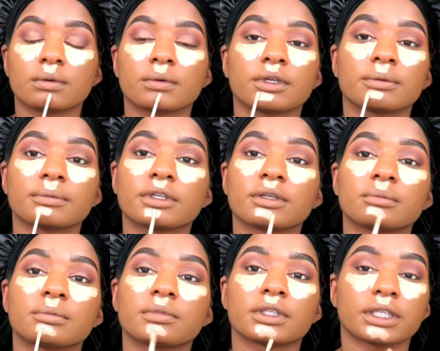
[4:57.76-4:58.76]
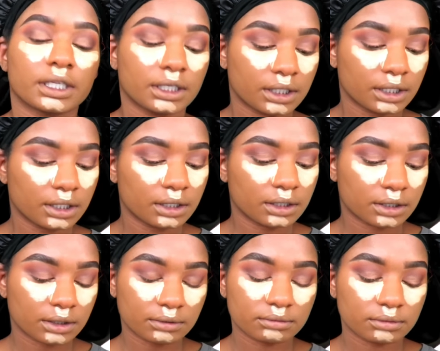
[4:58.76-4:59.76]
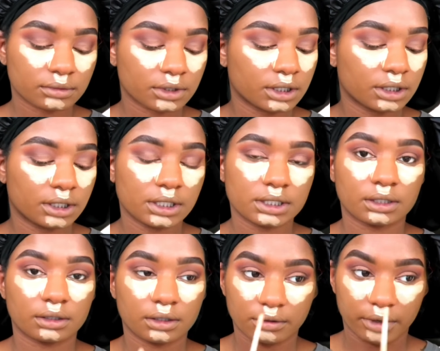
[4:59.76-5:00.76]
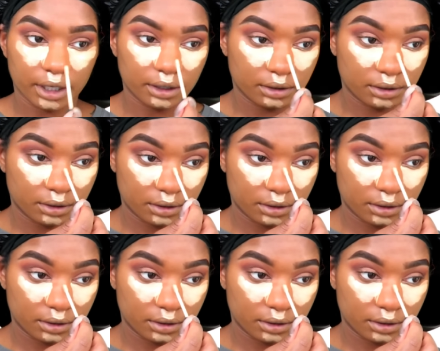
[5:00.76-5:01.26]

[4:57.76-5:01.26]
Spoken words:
when I'm done blending, it doesn't look right.